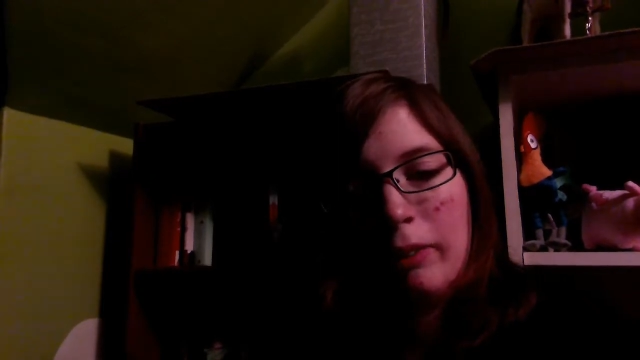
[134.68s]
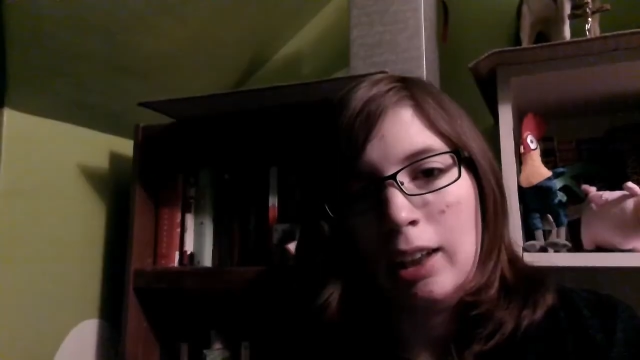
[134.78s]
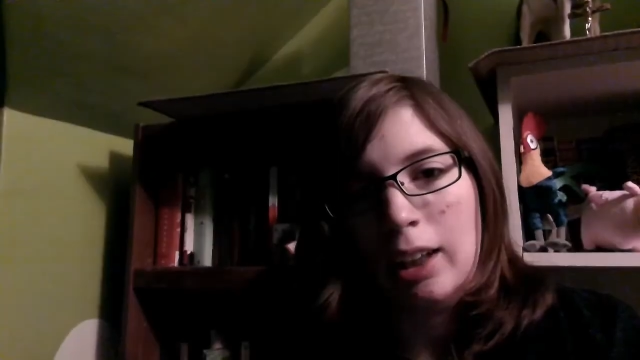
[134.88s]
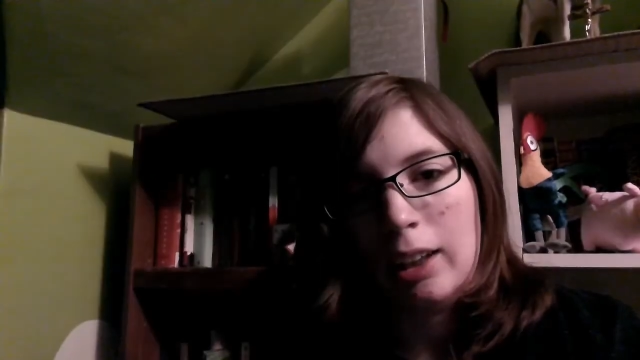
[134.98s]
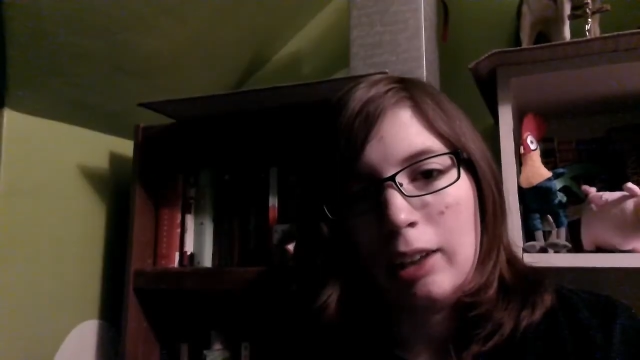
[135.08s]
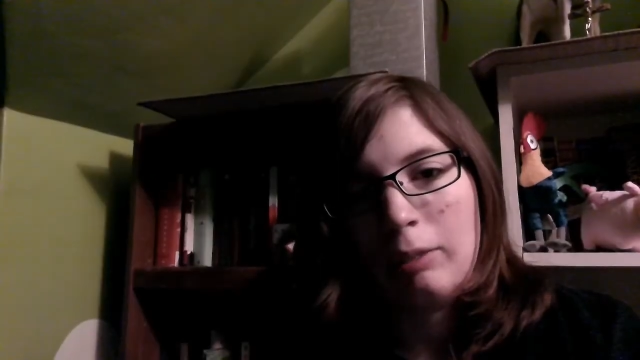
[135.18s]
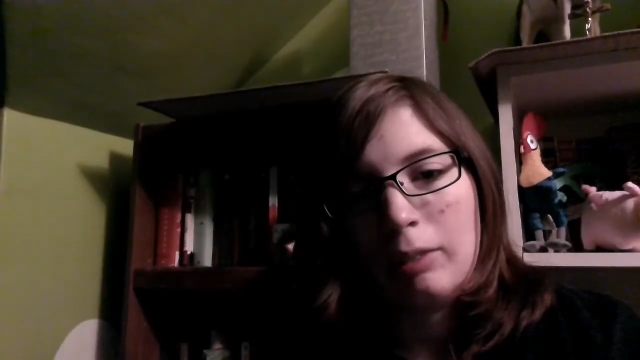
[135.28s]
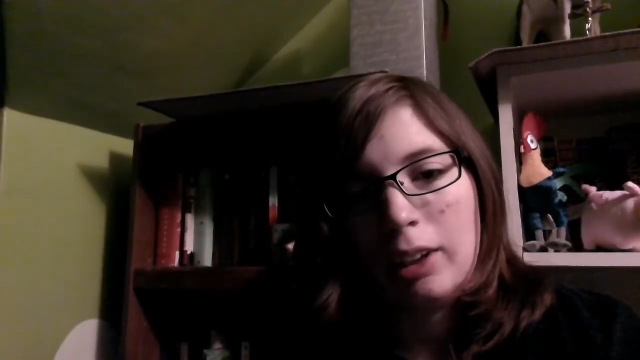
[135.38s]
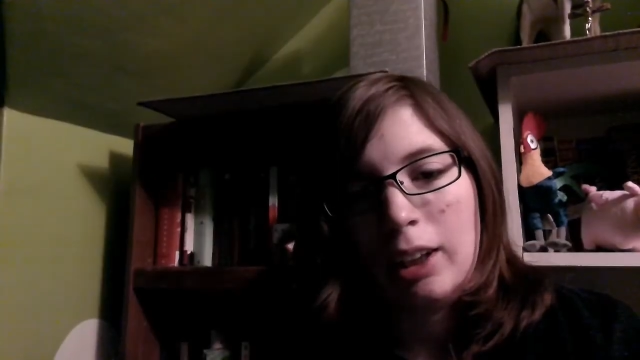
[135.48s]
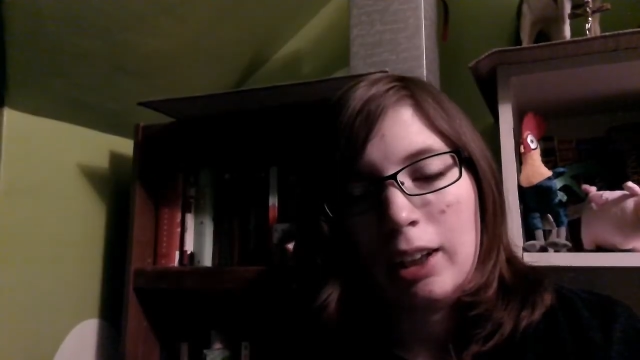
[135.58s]
And I
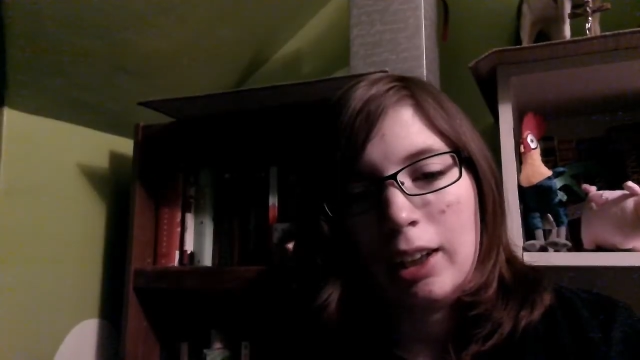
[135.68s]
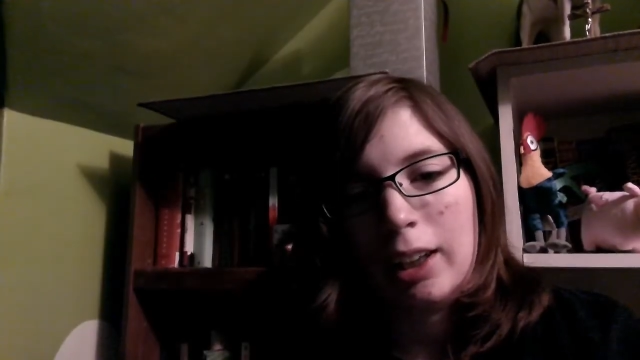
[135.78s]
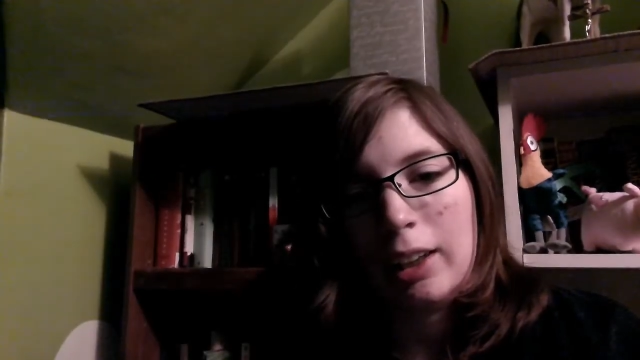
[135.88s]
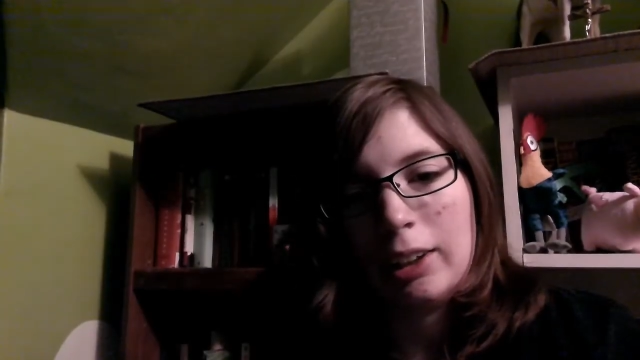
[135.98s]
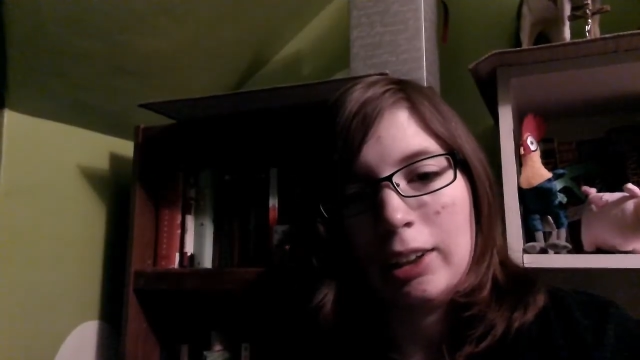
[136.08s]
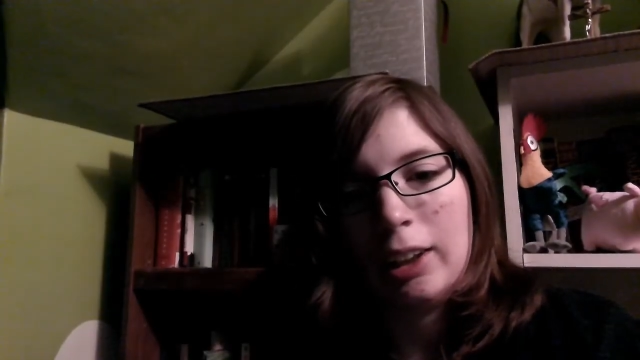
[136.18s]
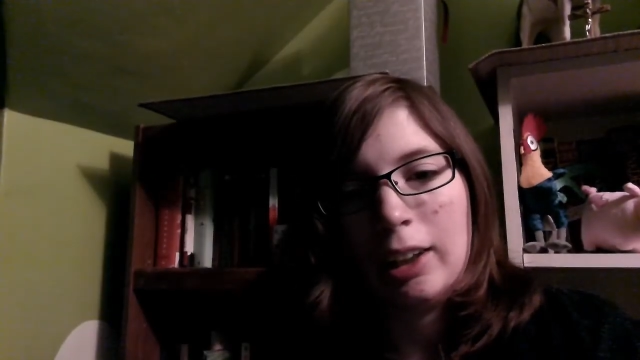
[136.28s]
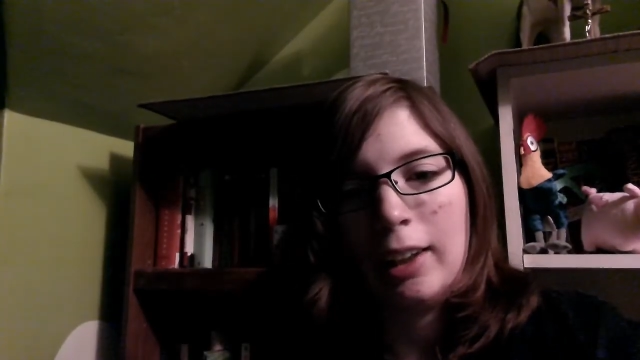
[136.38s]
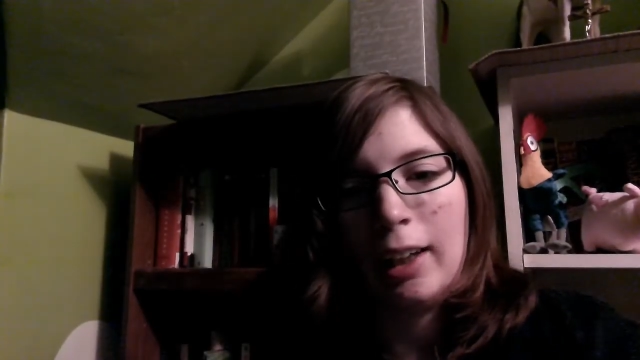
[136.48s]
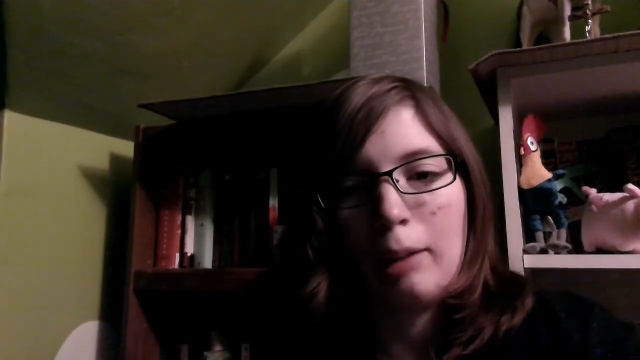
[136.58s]
really like that she
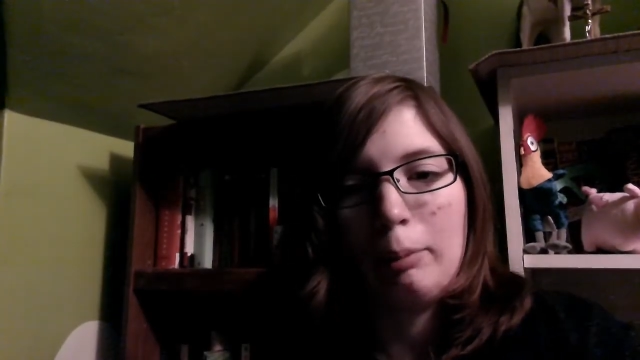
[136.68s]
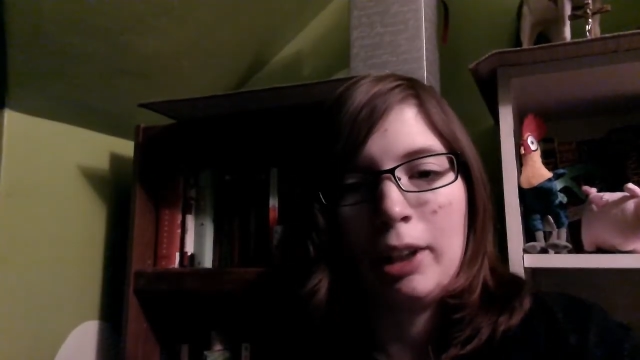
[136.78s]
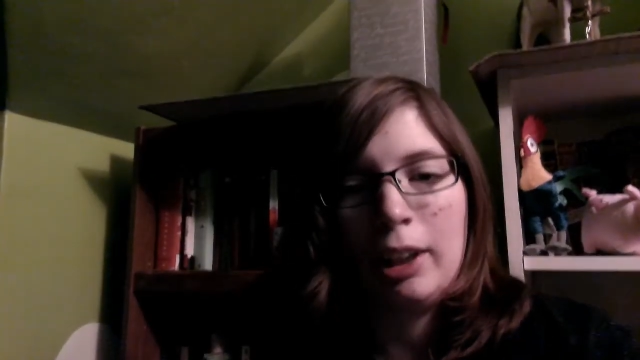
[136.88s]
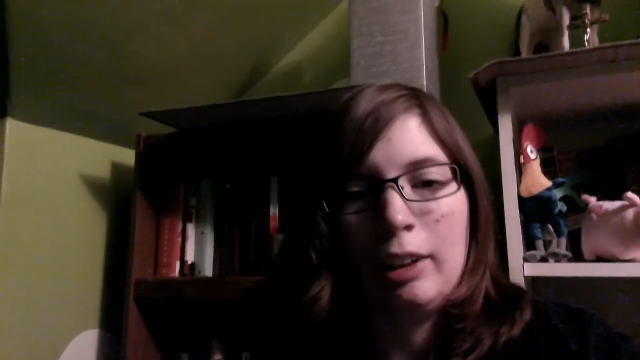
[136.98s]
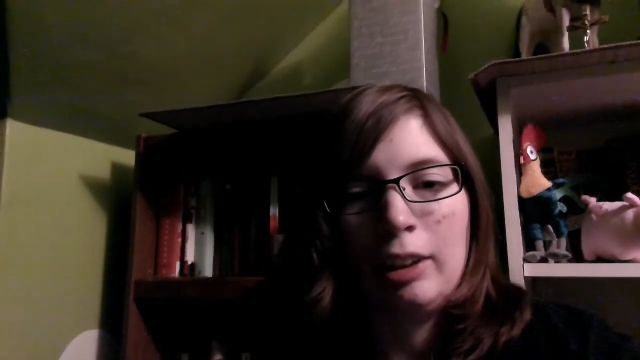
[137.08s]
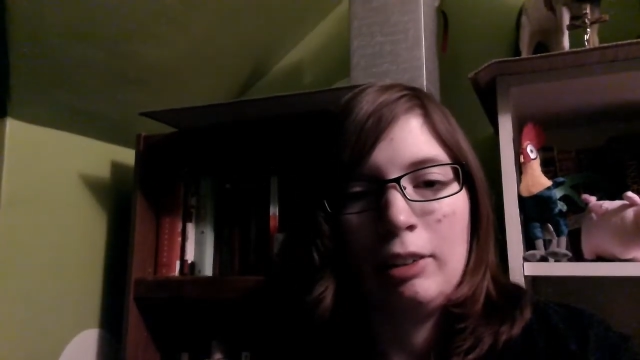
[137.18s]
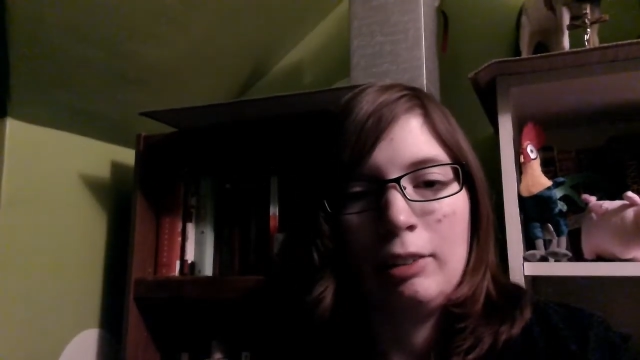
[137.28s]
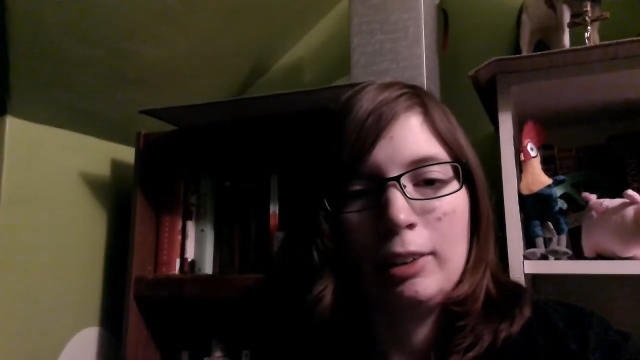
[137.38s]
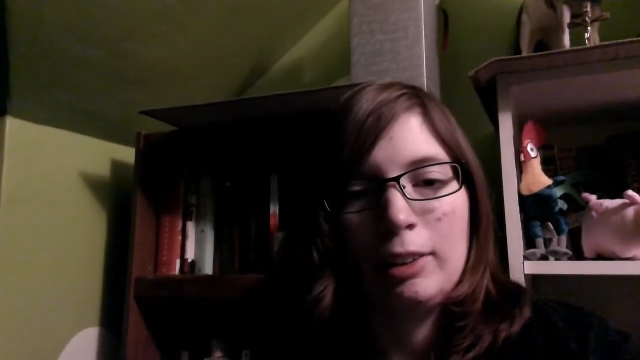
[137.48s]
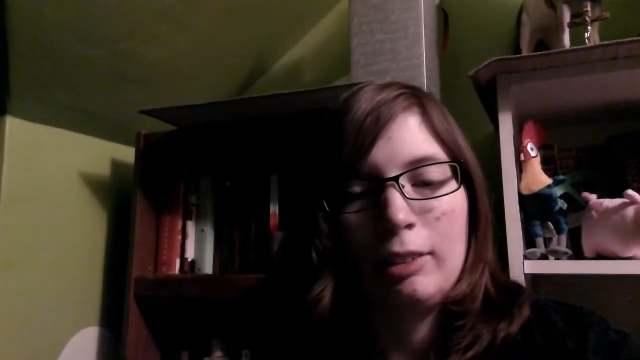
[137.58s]
got a happy ending to
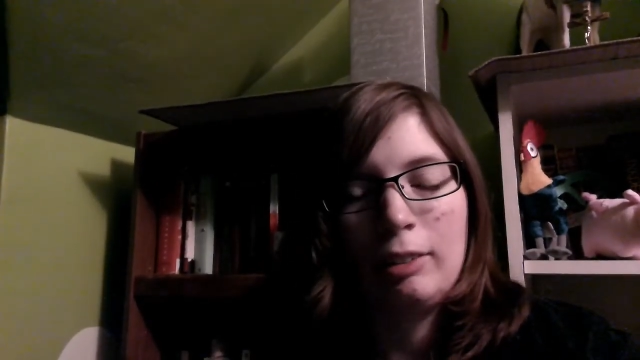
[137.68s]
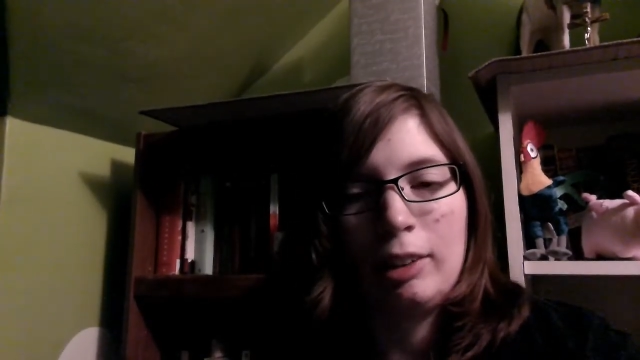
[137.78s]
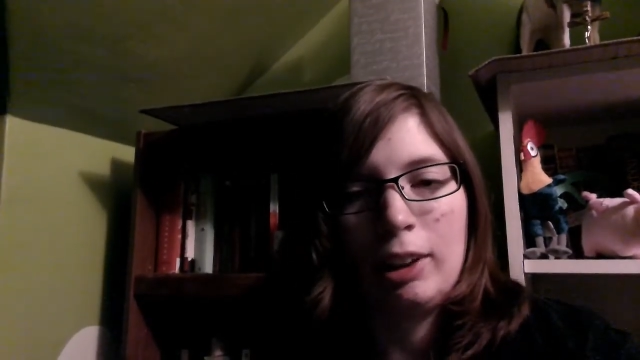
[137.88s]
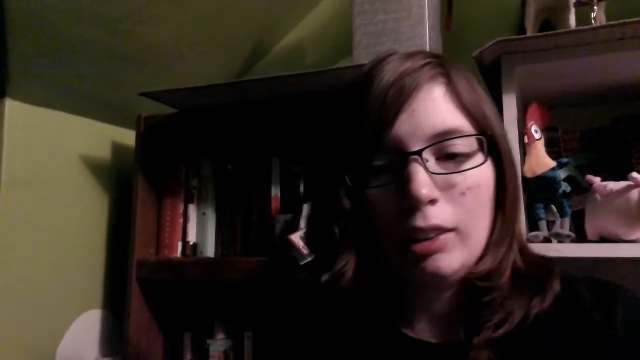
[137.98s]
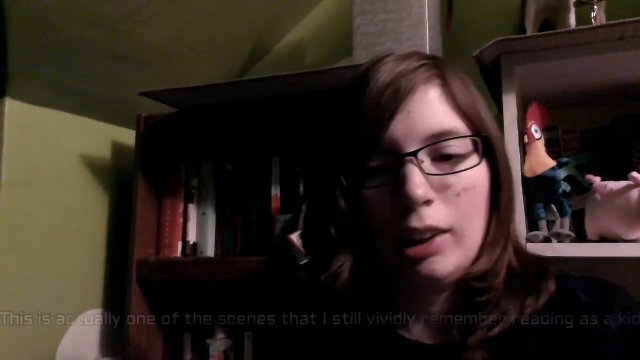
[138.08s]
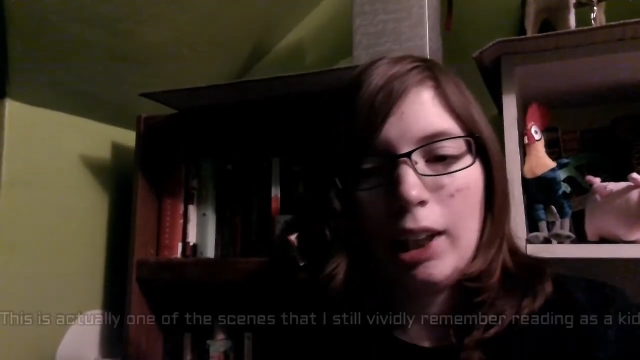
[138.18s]
her story.